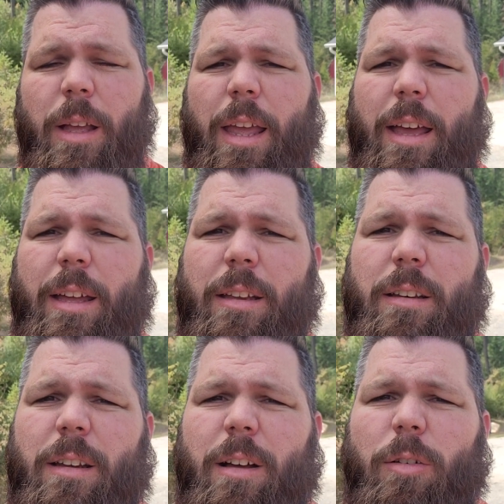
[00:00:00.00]

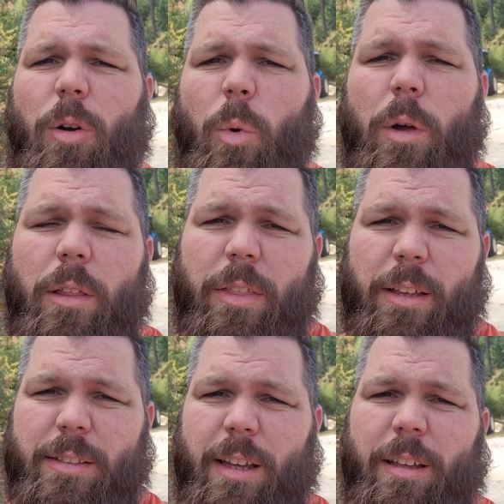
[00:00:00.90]
and one of the
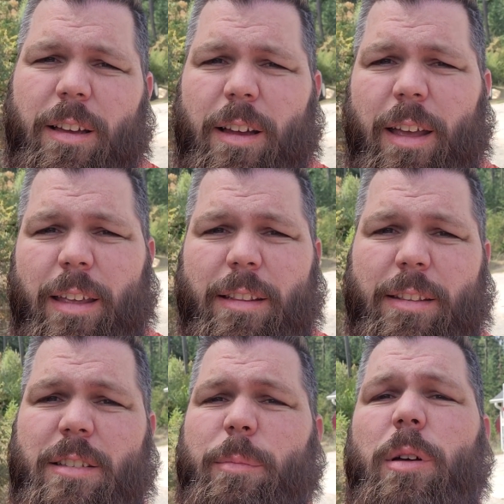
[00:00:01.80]
things that I get
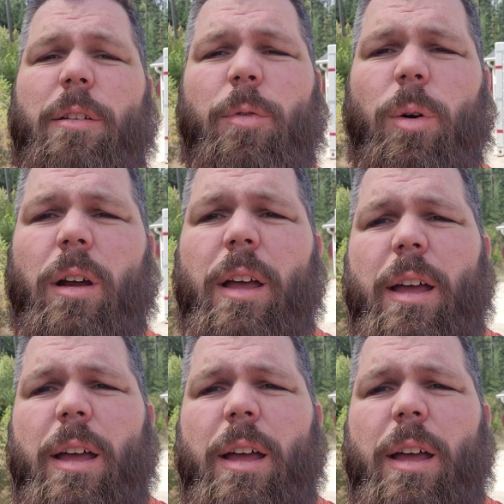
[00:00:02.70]
disability for